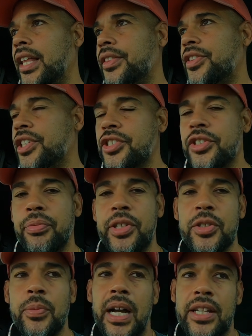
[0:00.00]
This is the
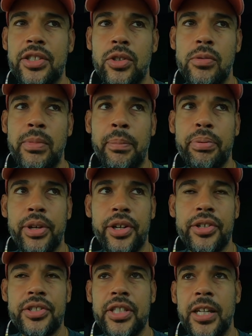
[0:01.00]
reason why I sold my
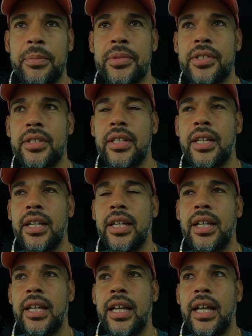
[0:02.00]
Predator steps.
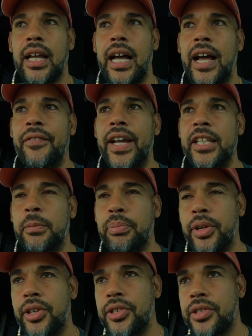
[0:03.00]
I've had the
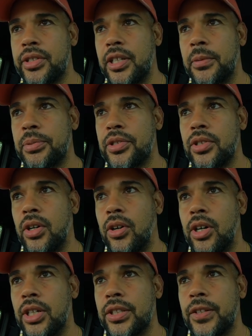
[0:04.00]
Predator steps
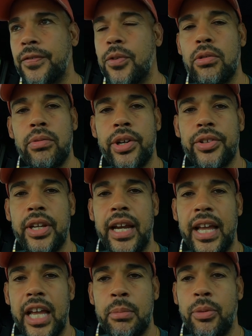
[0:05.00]
on the 4Runner that
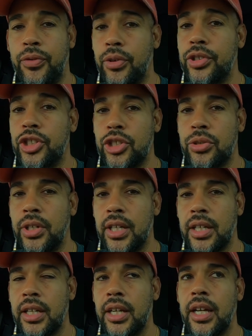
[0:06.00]
I had before this
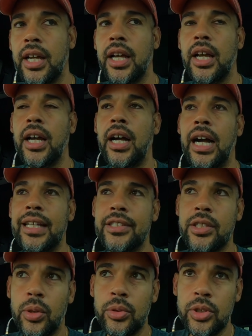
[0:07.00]
truck. I
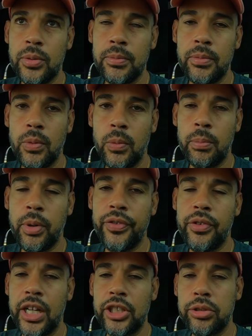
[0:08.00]
sold them
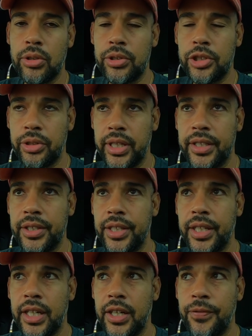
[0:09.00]
before I traded
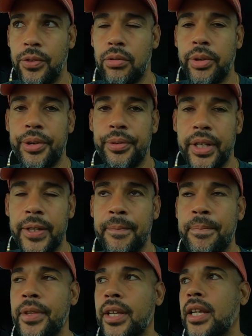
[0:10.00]
the uh, 4Runner in.